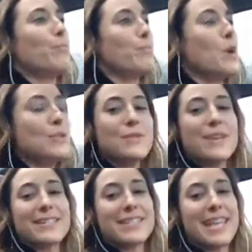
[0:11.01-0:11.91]
Most of
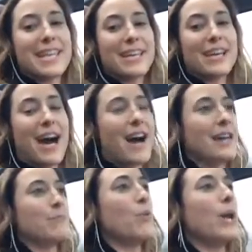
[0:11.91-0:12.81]
us take
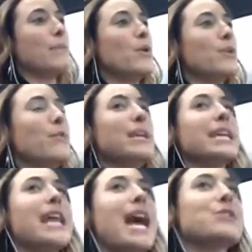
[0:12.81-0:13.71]
on way more than we
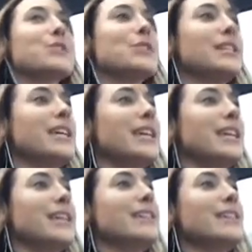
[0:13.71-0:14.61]
can
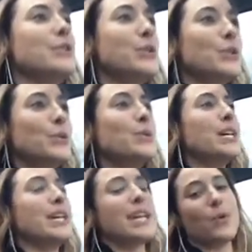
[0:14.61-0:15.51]
actually do
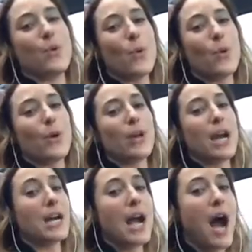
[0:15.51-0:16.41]

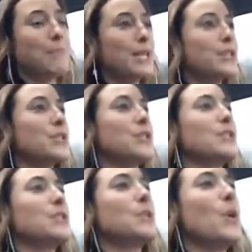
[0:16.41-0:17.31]
or accomplish.
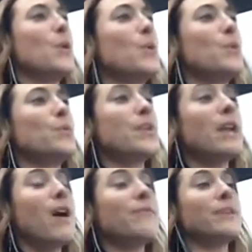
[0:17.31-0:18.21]
So
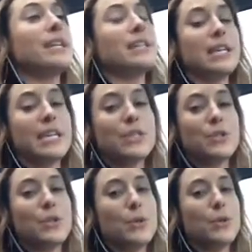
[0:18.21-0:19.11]
that often can lead
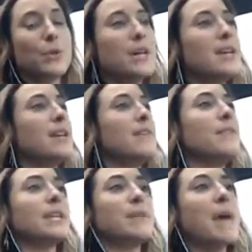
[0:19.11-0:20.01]
to
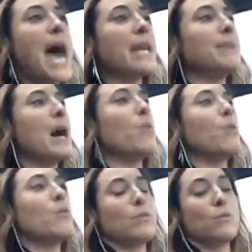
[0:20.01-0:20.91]
feeling bad about
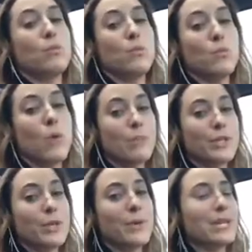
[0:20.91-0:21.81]
what we're
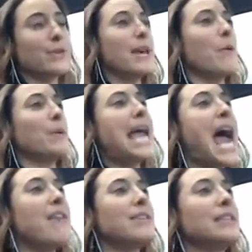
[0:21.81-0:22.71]
doing or that we
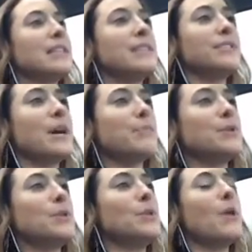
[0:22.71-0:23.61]
haven't lived up
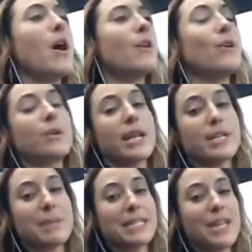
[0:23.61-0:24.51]
to our own
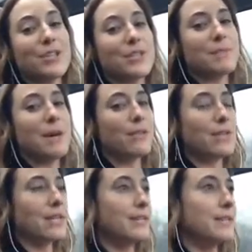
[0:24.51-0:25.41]
expectations about
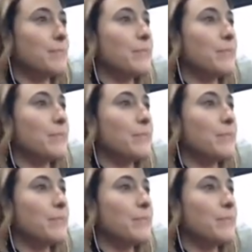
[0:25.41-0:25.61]
things.